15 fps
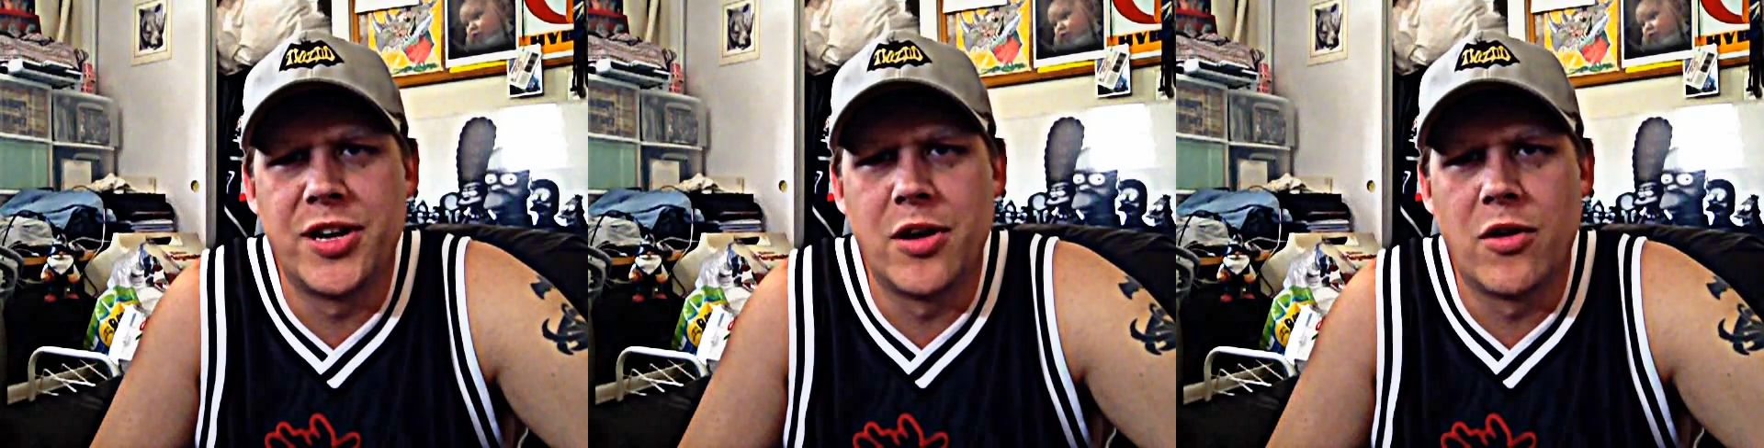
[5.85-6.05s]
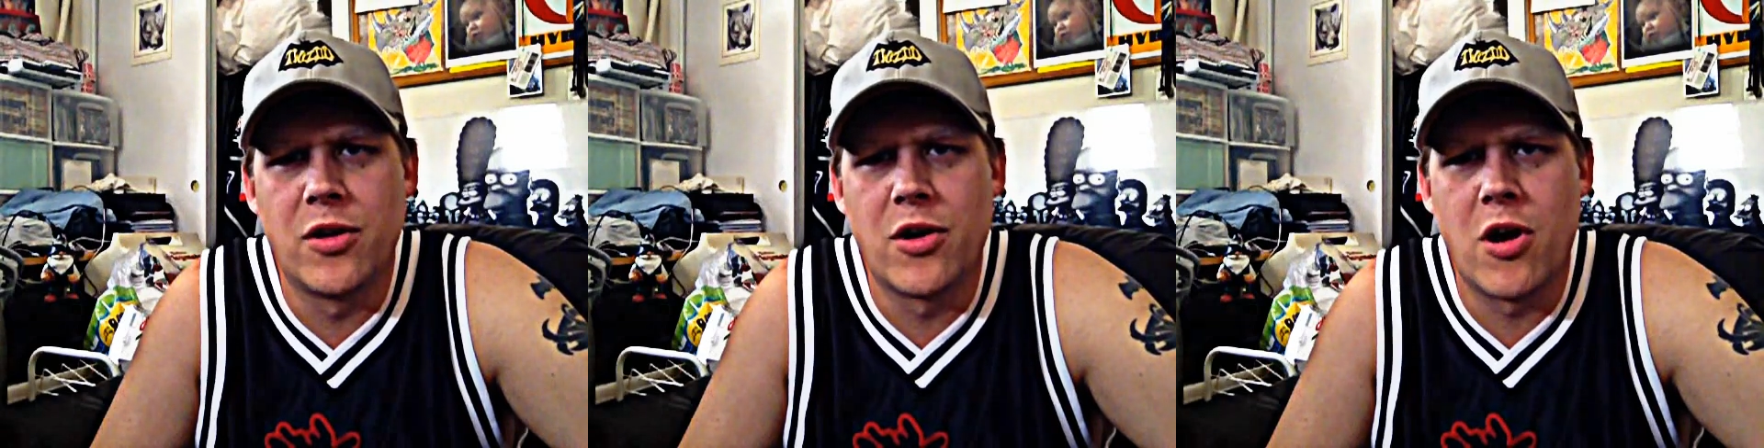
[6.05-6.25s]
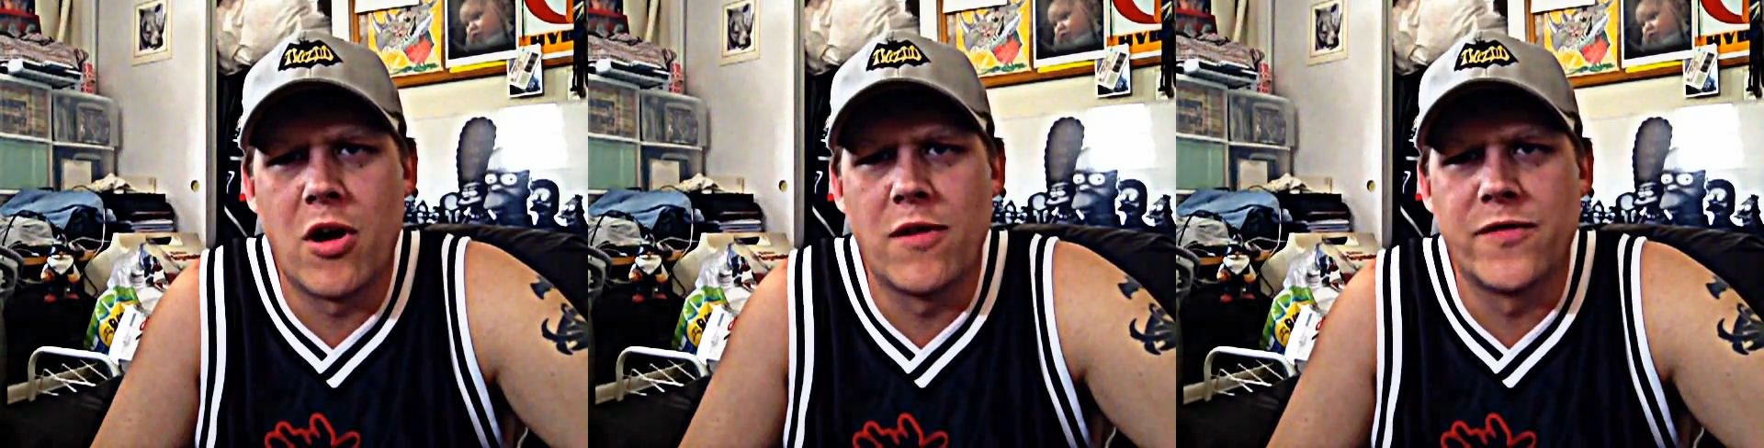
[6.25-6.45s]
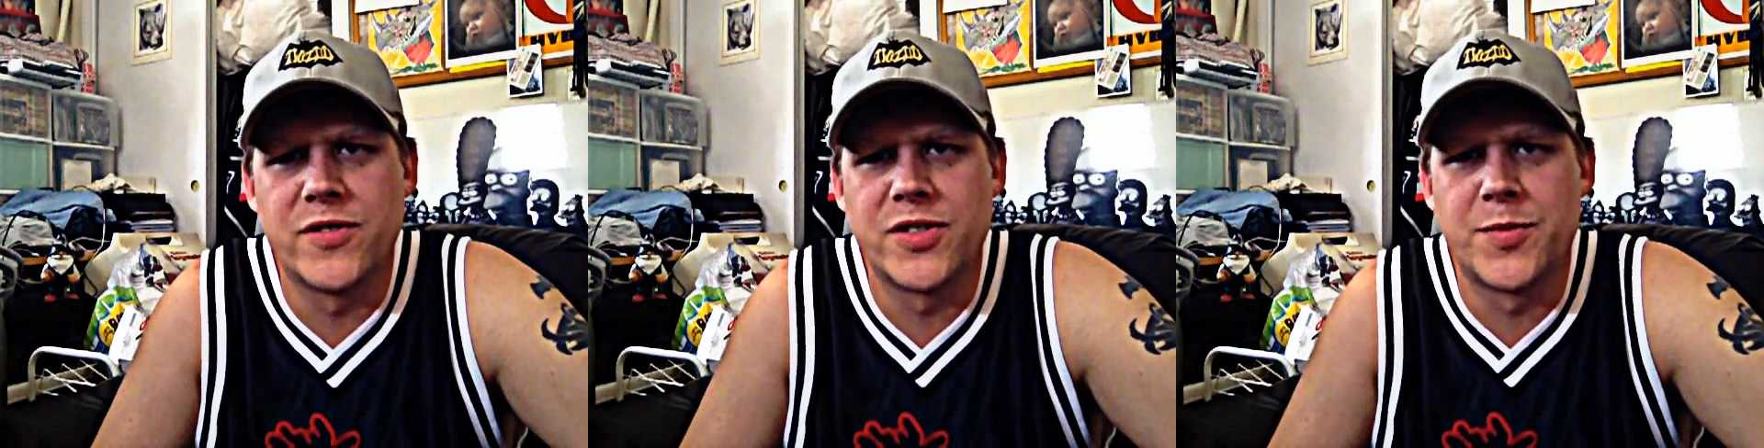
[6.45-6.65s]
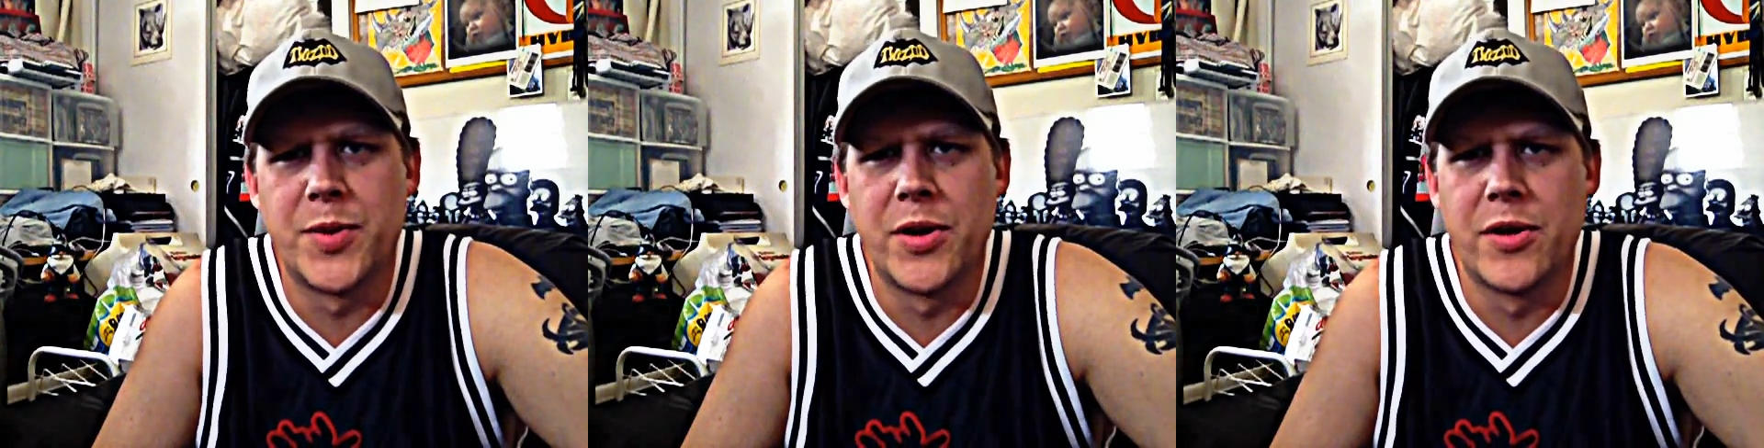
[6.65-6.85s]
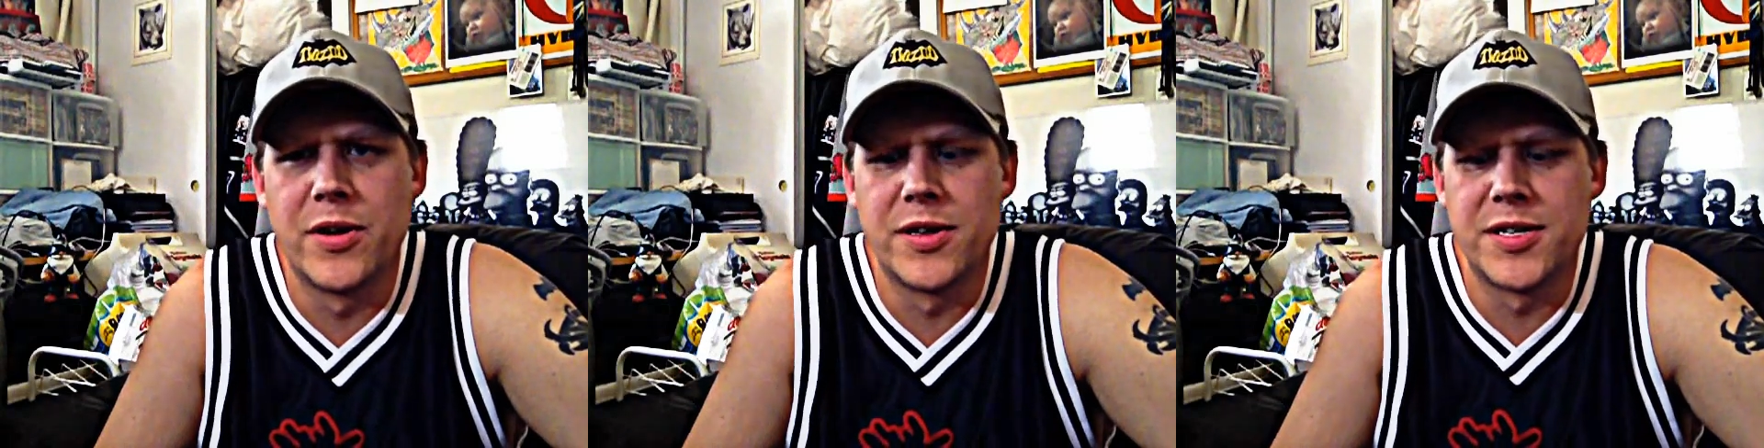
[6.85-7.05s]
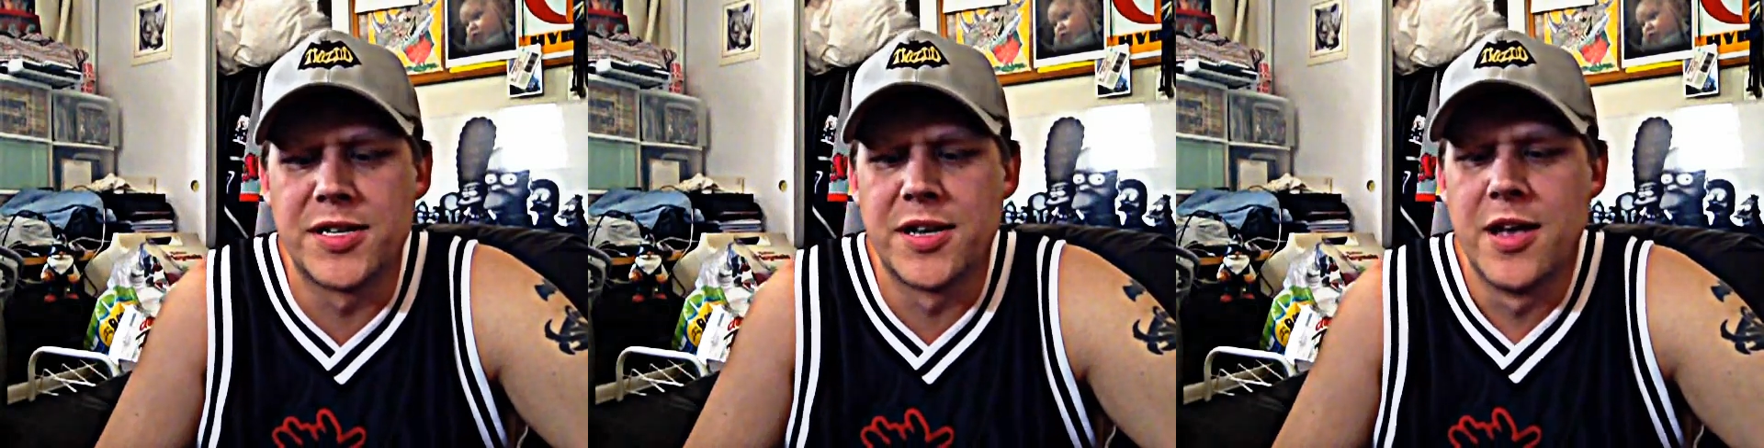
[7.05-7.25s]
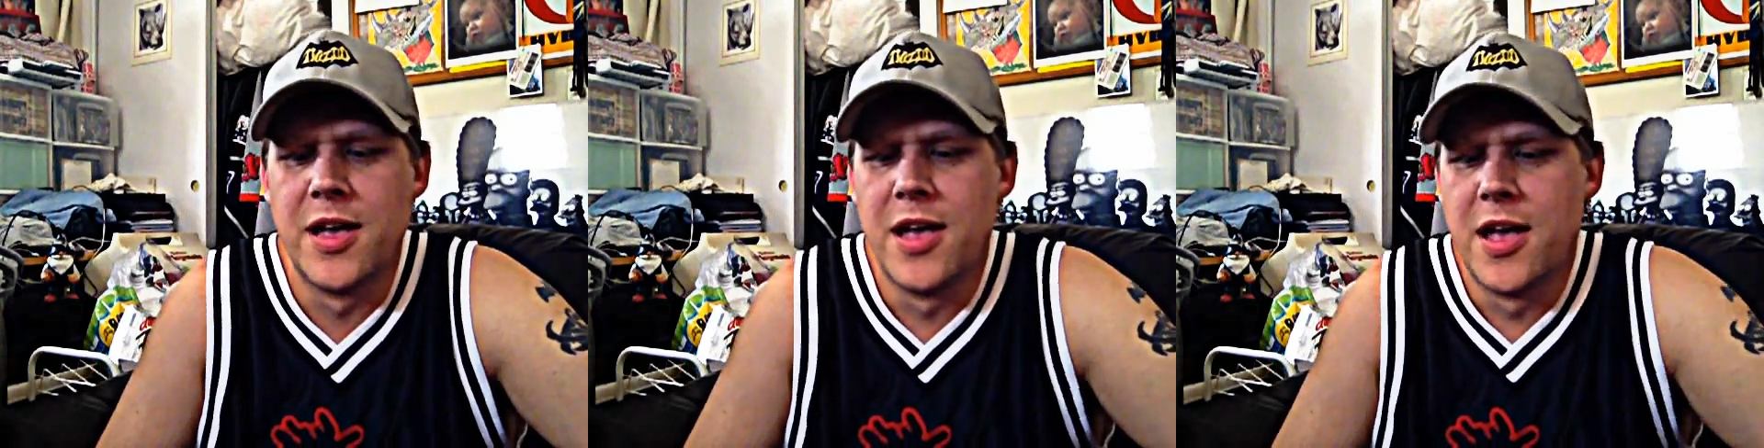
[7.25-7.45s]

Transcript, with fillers: here on Carnival Spirits.